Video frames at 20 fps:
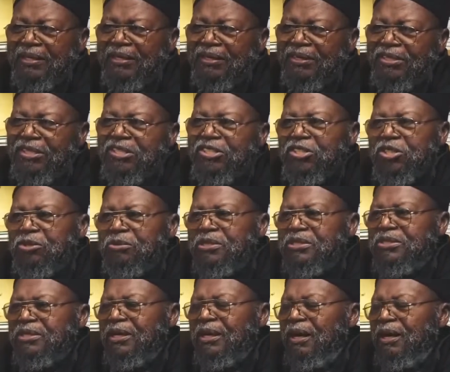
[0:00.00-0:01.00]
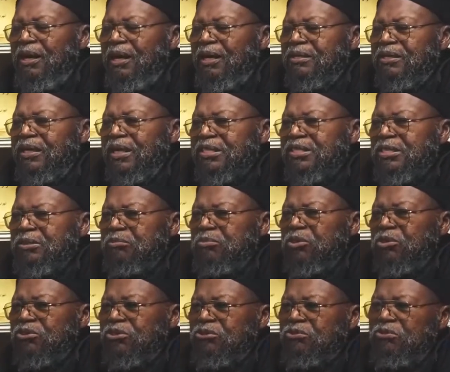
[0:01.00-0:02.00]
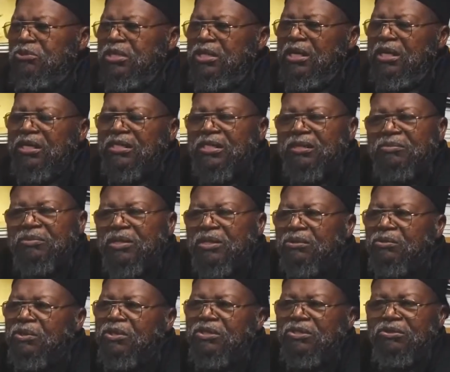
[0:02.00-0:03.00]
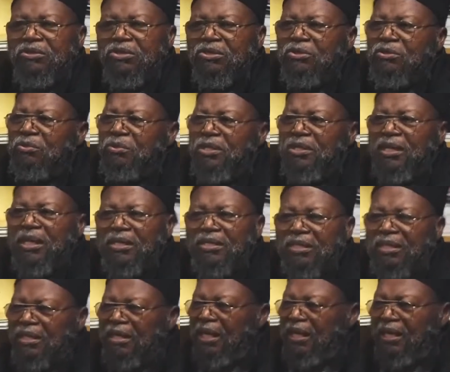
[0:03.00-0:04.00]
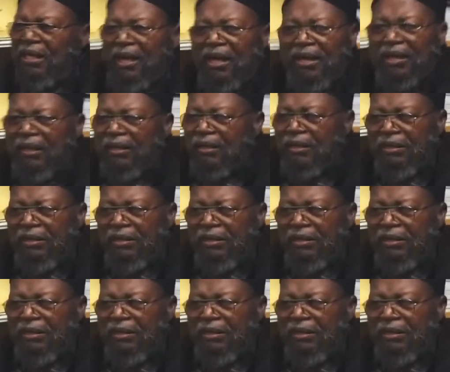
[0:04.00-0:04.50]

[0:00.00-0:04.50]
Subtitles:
But he told me, so, oh, I'll take some books and read it. I said, brother, what you told me? I said, I got it.